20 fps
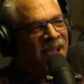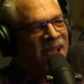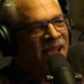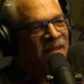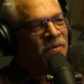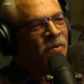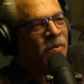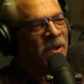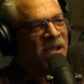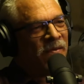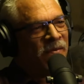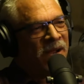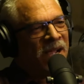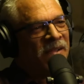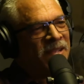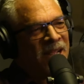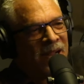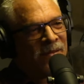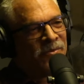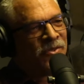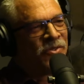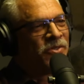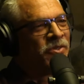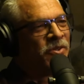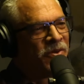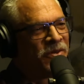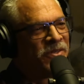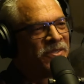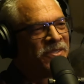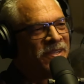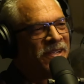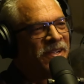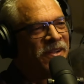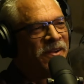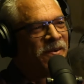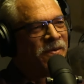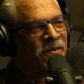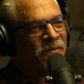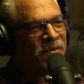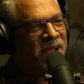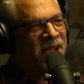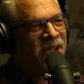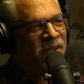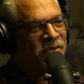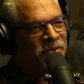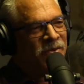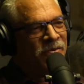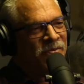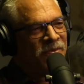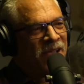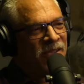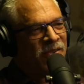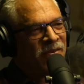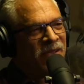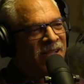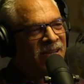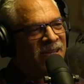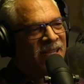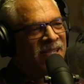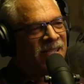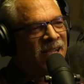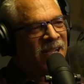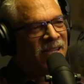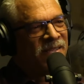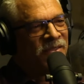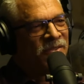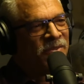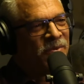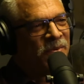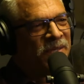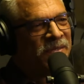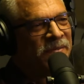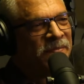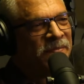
have a way around that. I was just curious to hear how you handle that kind of situation.